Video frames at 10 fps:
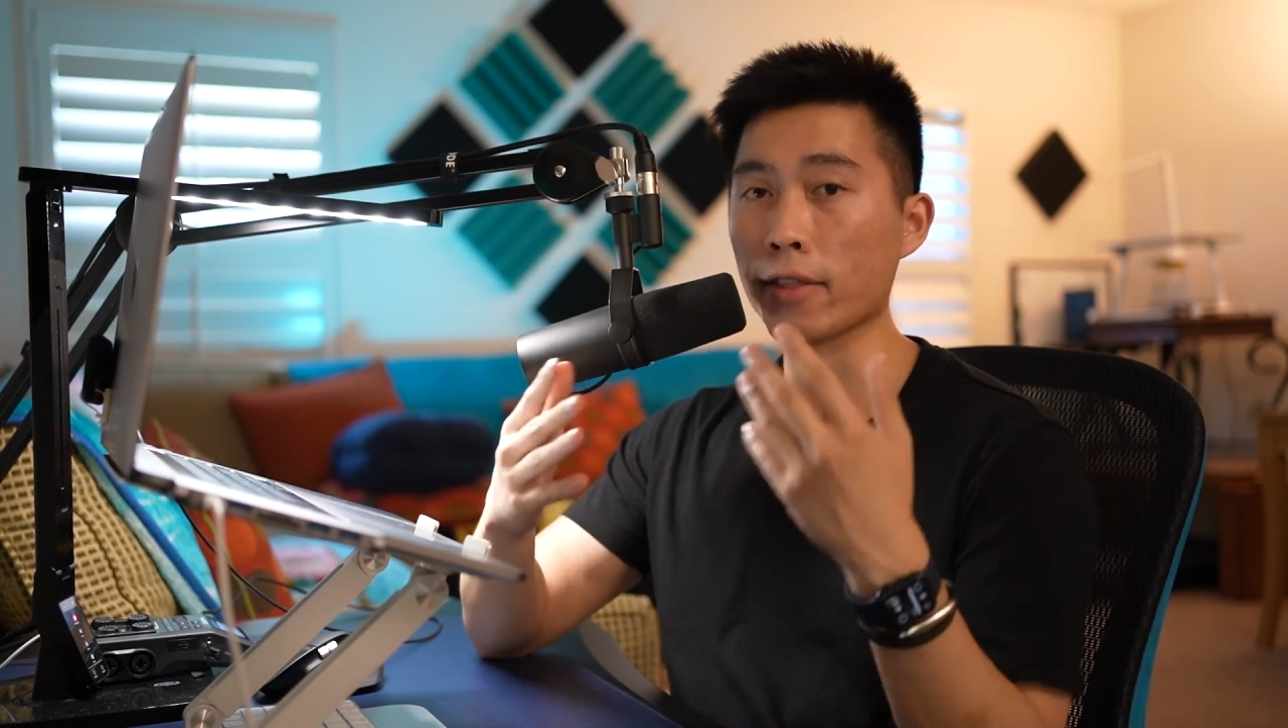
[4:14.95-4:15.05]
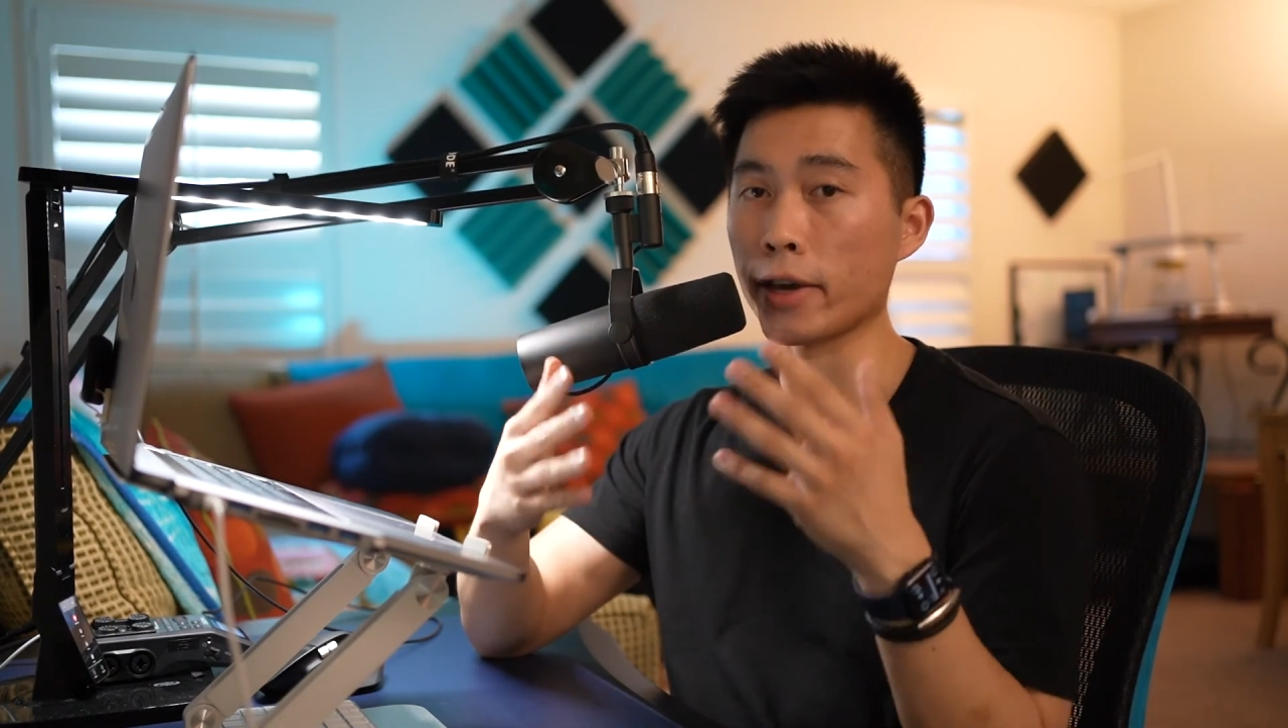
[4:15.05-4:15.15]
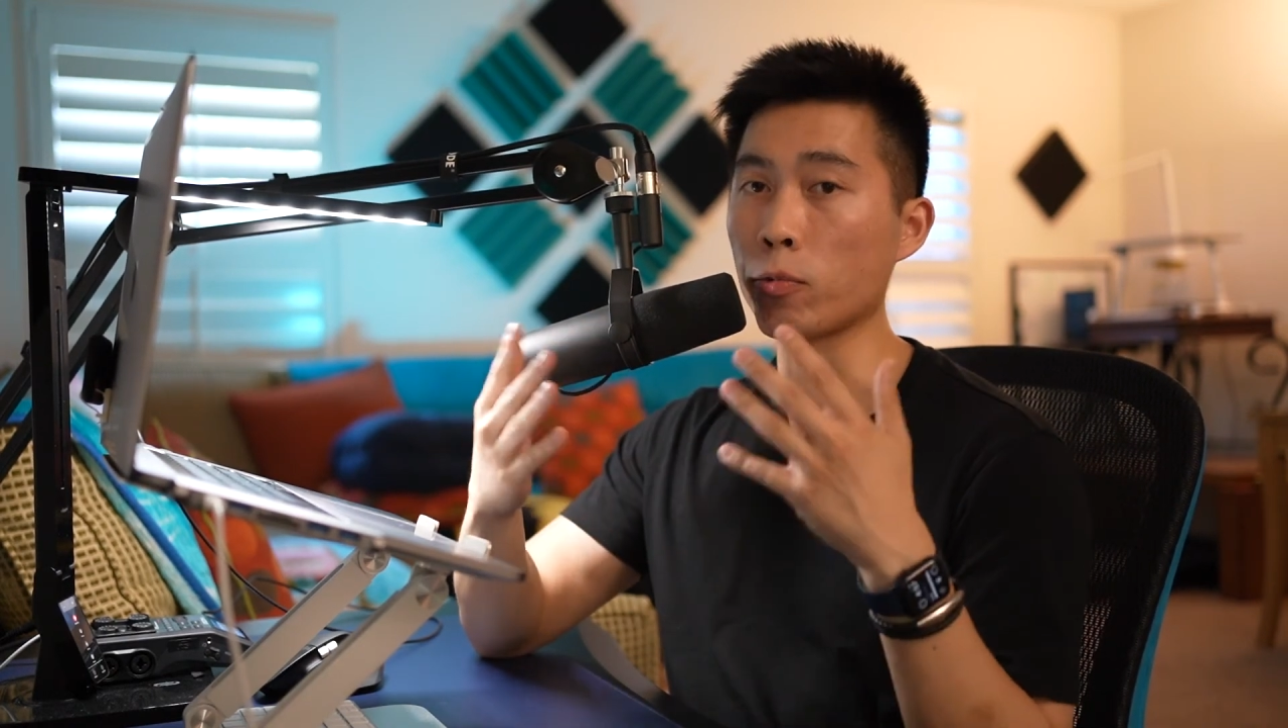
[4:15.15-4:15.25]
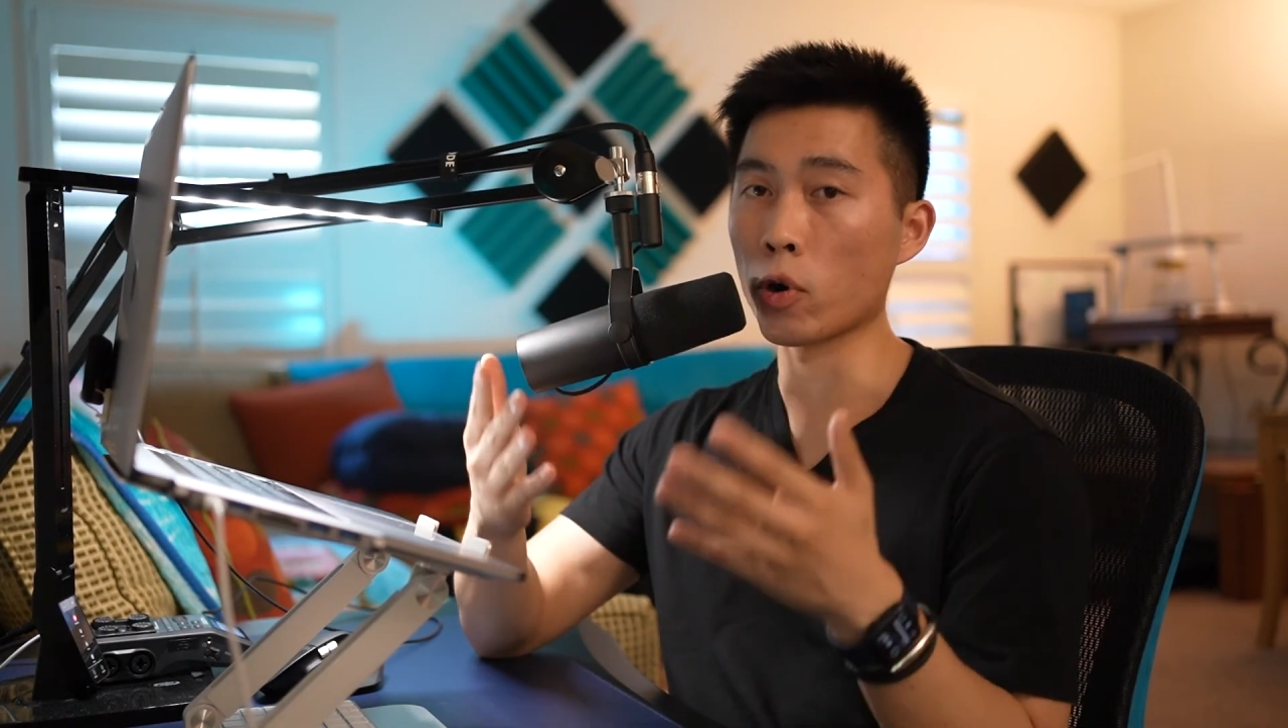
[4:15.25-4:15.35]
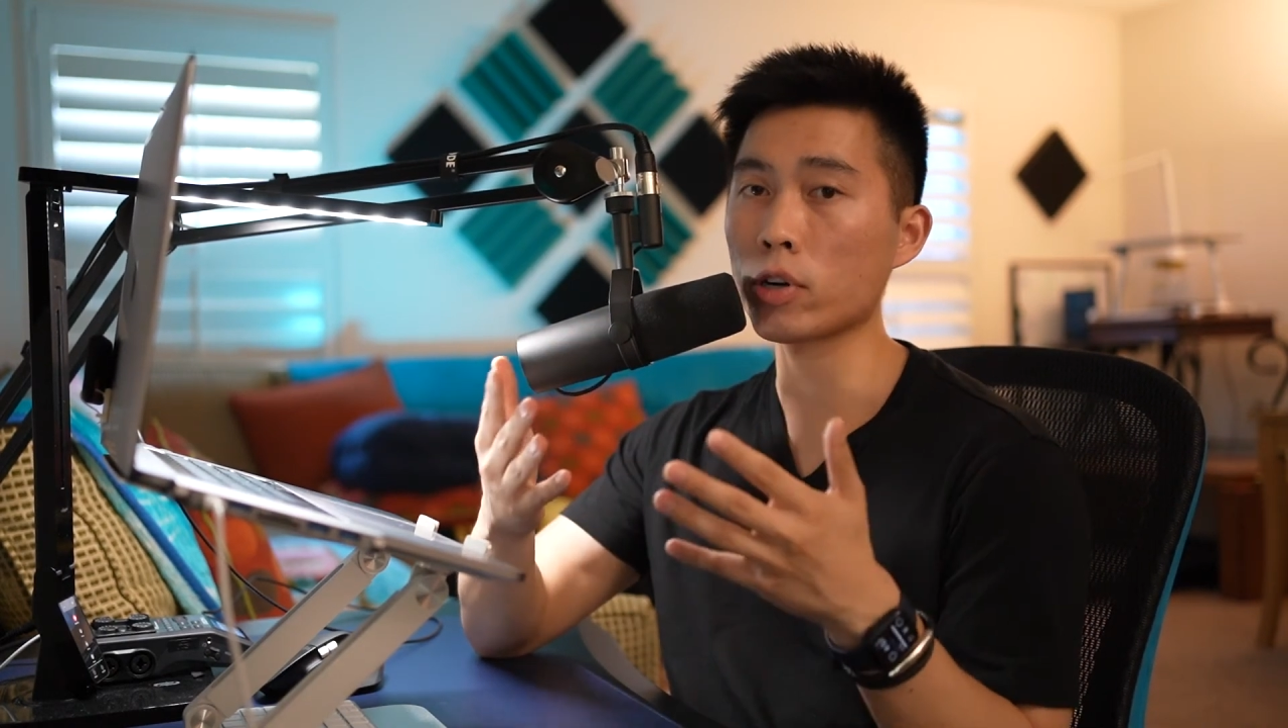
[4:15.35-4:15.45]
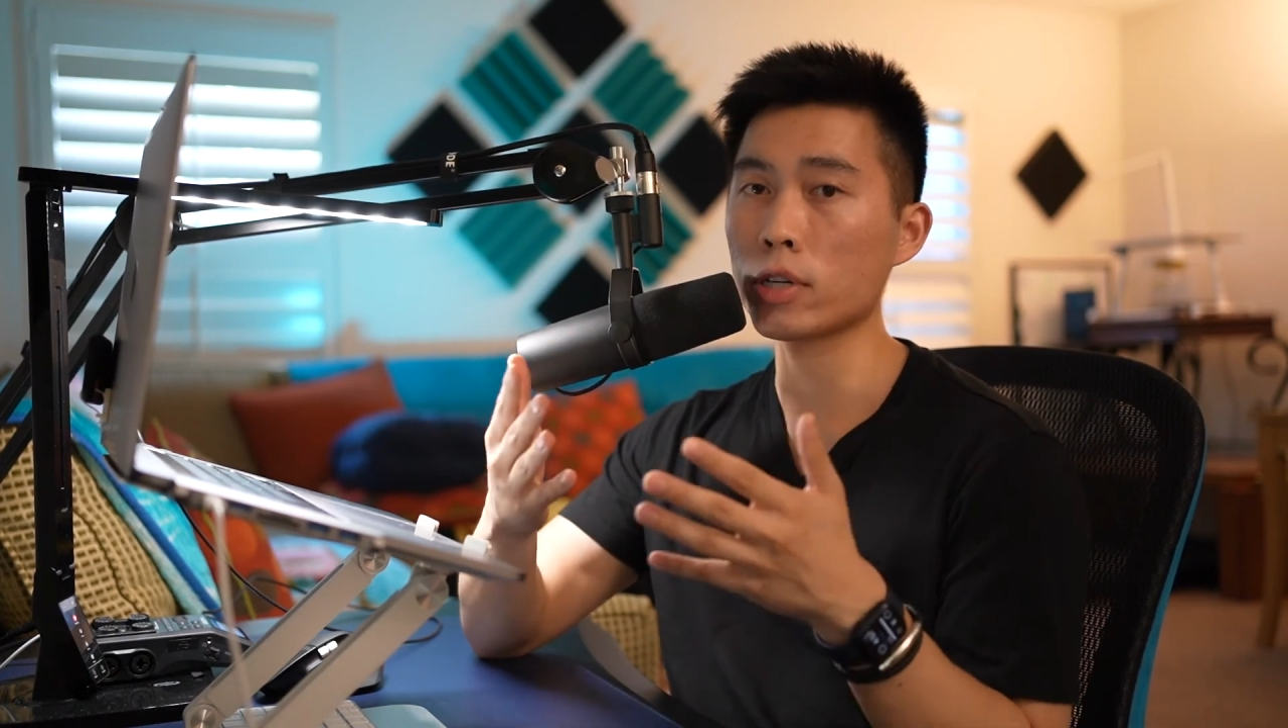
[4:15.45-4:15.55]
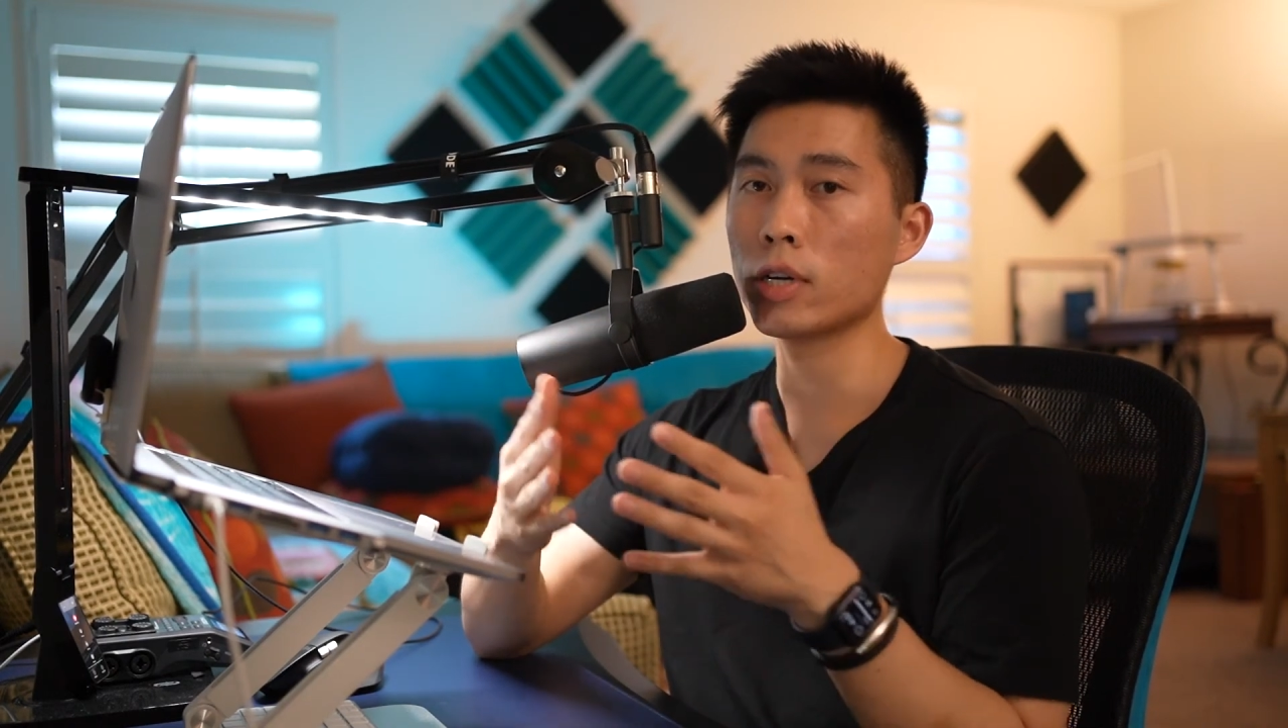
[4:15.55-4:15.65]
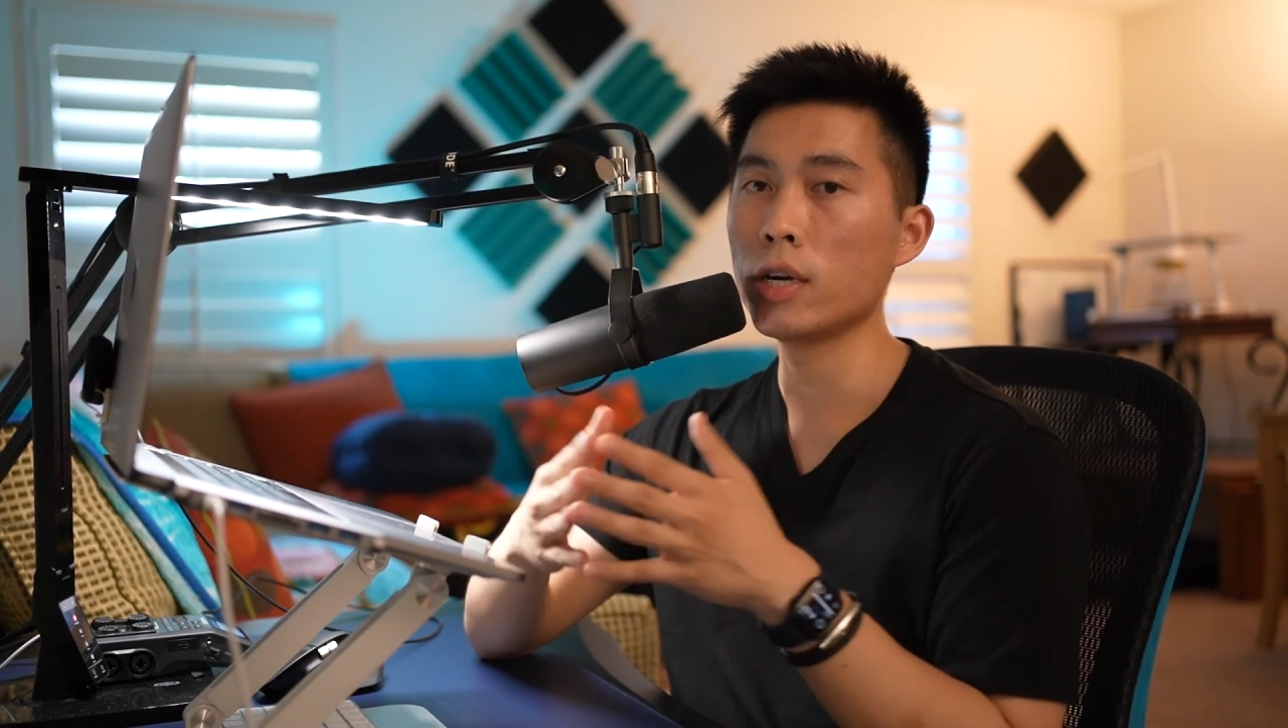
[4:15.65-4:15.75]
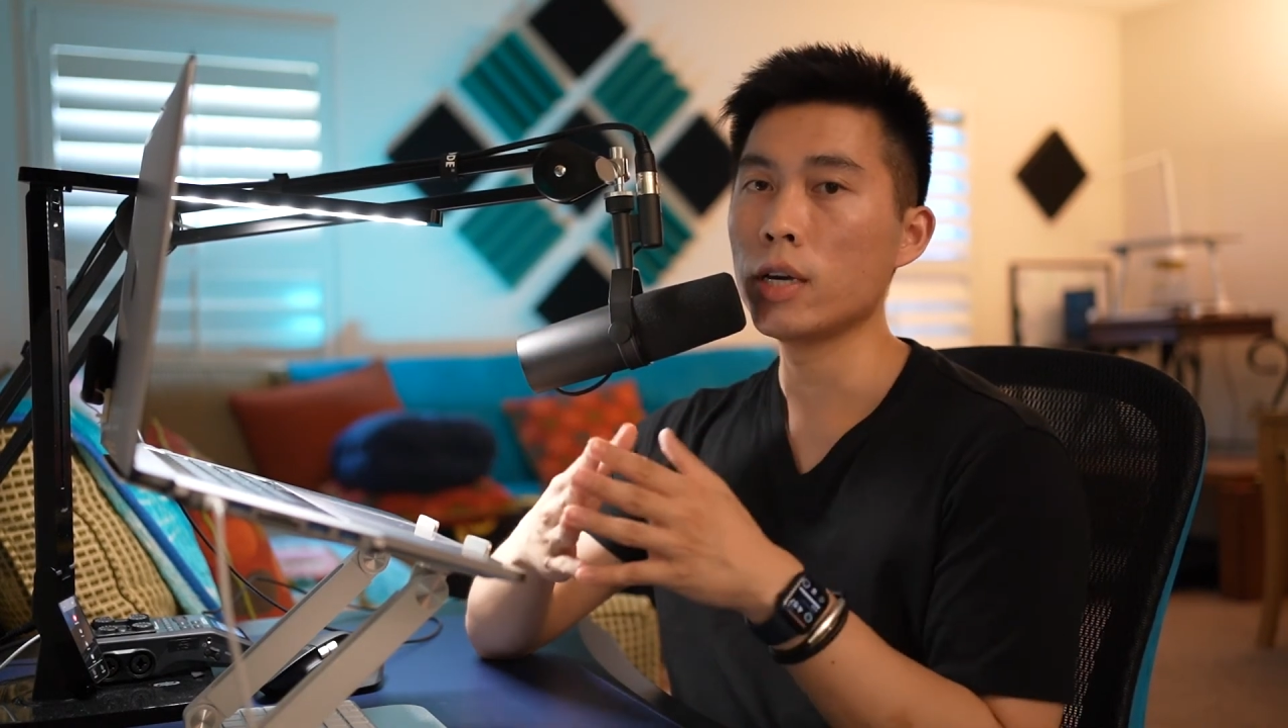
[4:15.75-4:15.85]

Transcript: they work,